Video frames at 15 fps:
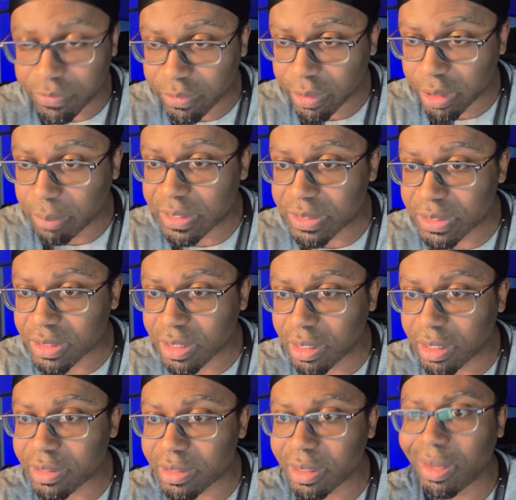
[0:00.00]
for their business
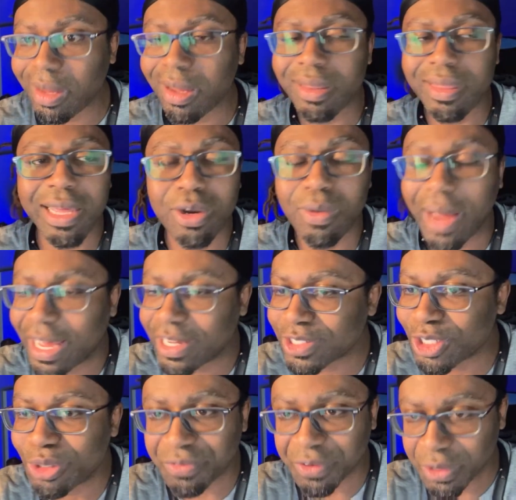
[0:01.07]
cards, they're going to
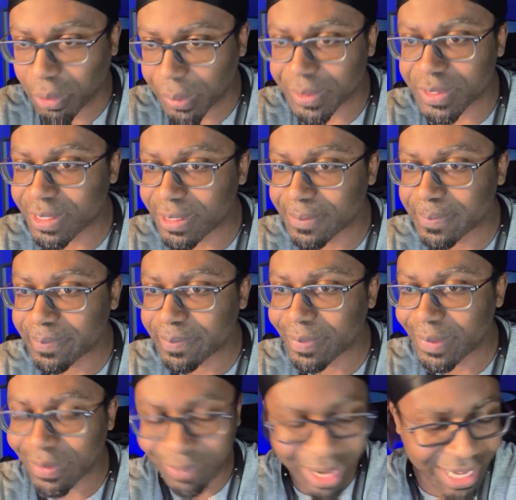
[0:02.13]
ask you for yours,
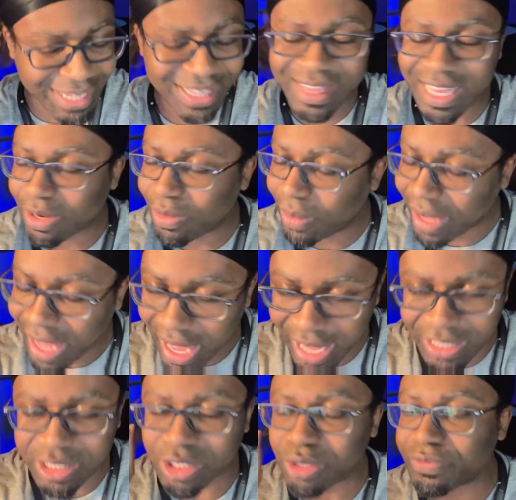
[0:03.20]
right? They're going to
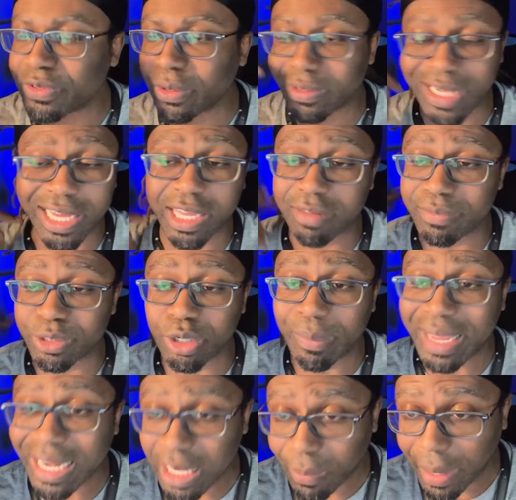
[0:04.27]
ask you for yours. I give them to them
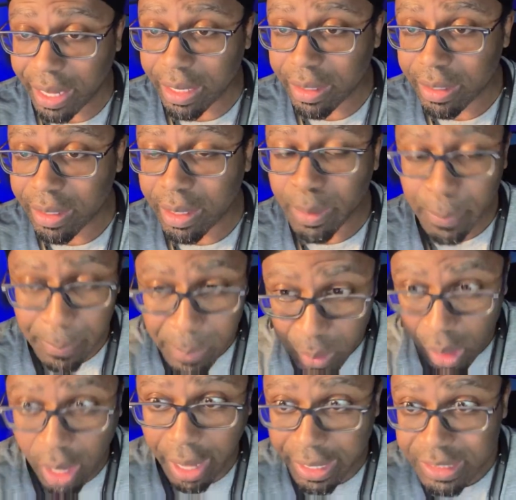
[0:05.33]
anyway.
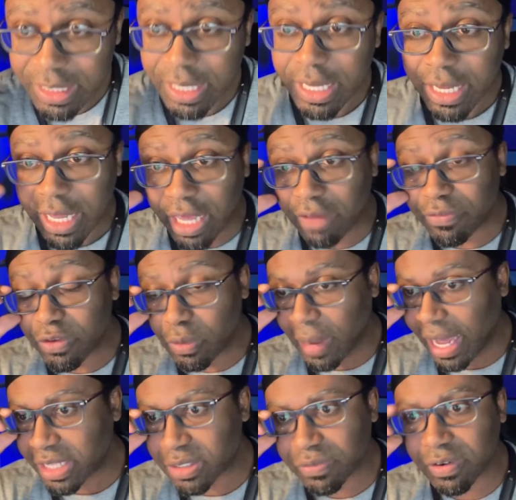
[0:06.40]
But if you
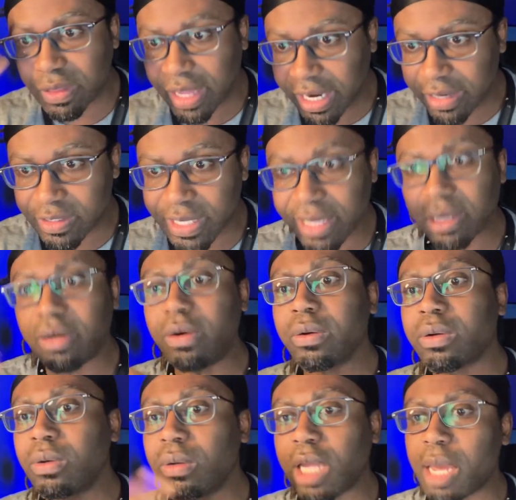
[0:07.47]
ask for theirs, like, oh,
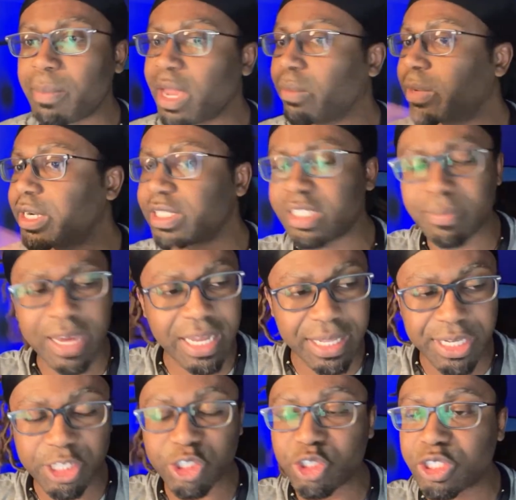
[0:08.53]
cool, I may run into somebody that
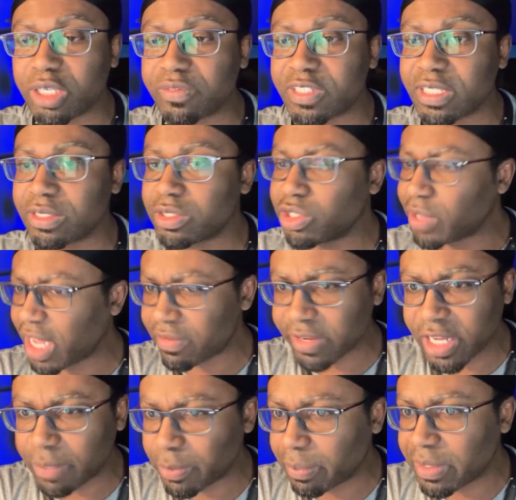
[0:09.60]
needs your services. Do you have a
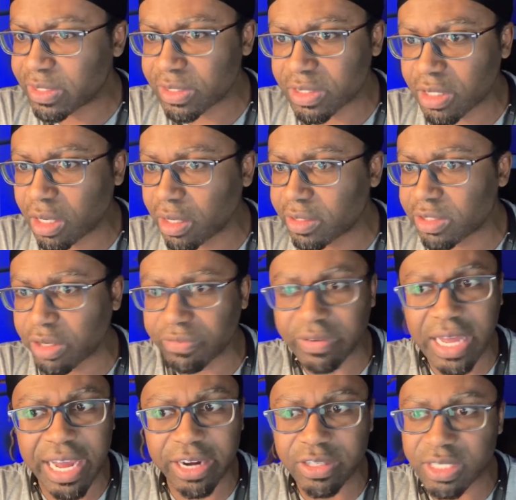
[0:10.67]
couple business cards or
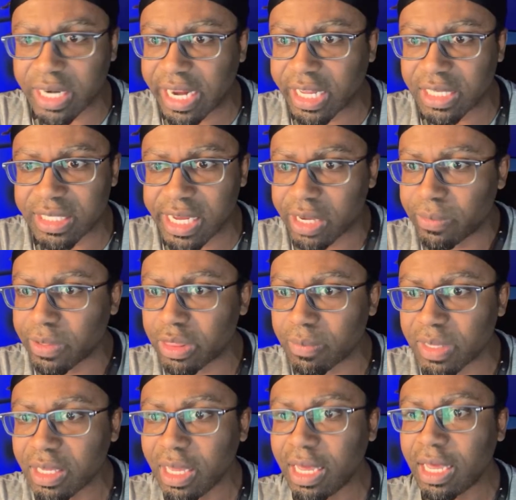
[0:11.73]
flyers that I can take with
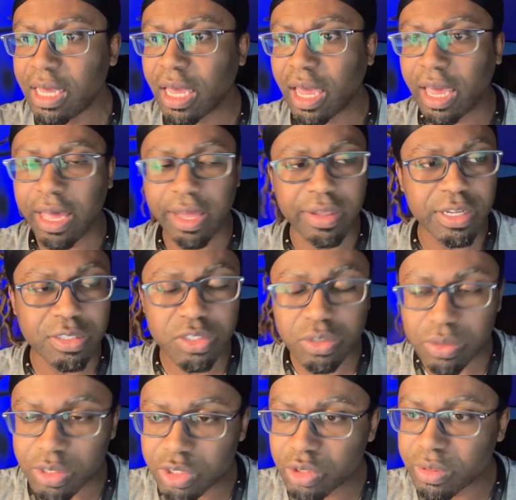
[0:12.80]
me? And as
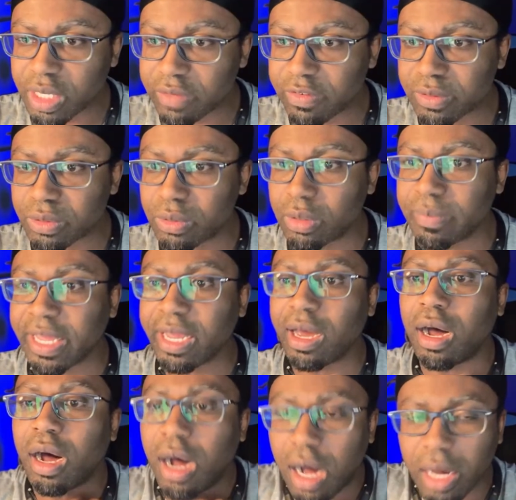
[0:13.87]
soon as you give them to them, they
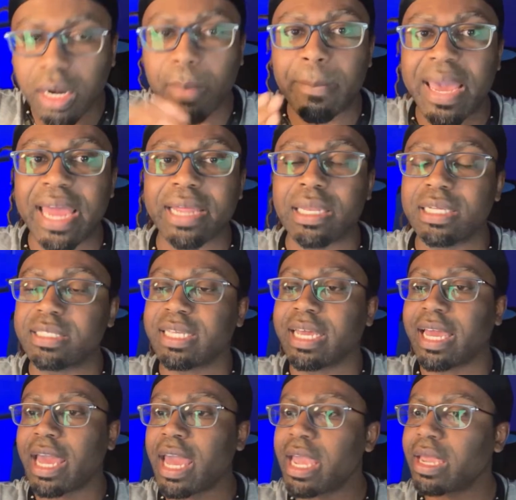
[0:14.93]
automatically
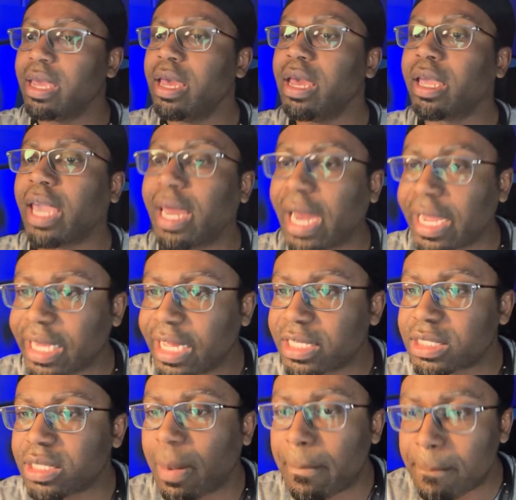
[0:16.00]
say, hey, can I get
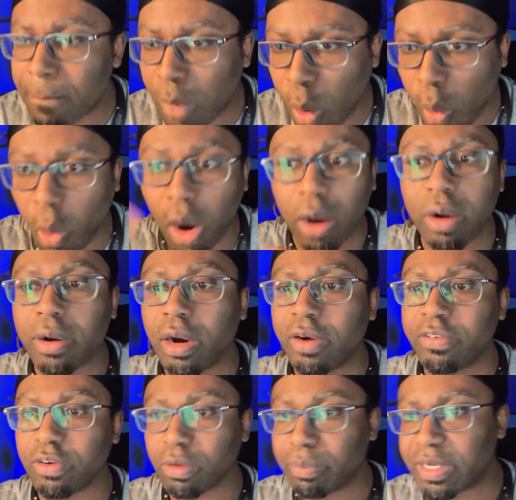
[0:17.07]
some more
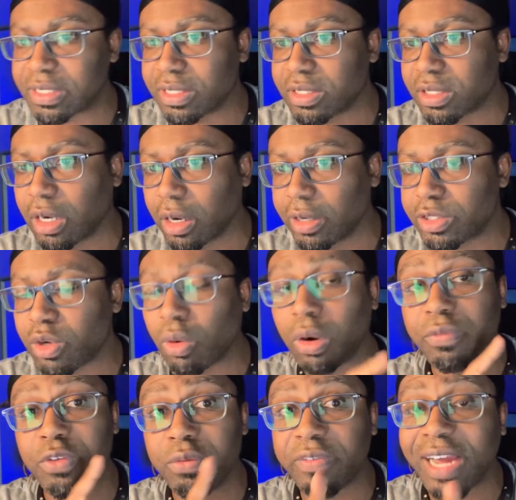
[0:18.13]
of your business cards? Or
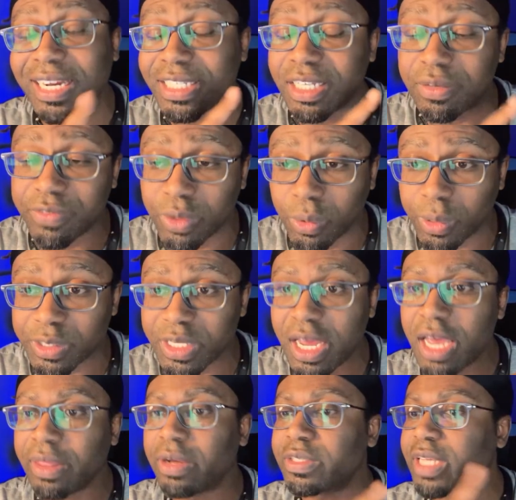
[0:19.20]
if you've got to give yours,
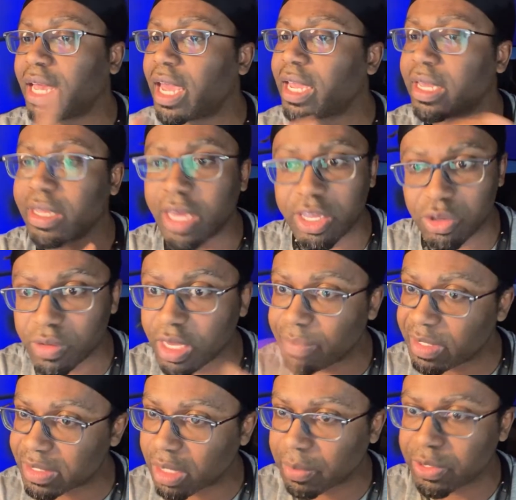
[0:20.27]
they'll say, hey, can you give
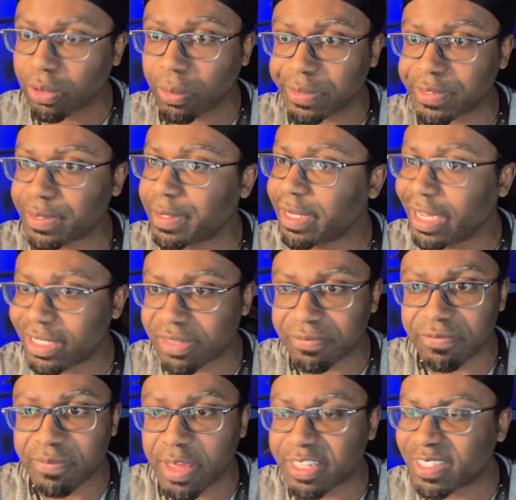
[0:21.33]
me some of yours? It's
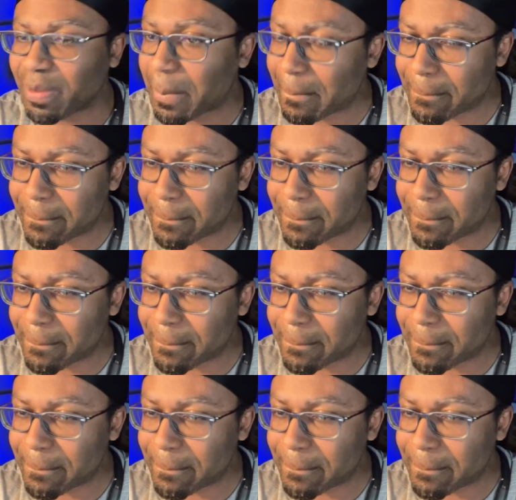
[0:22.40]
a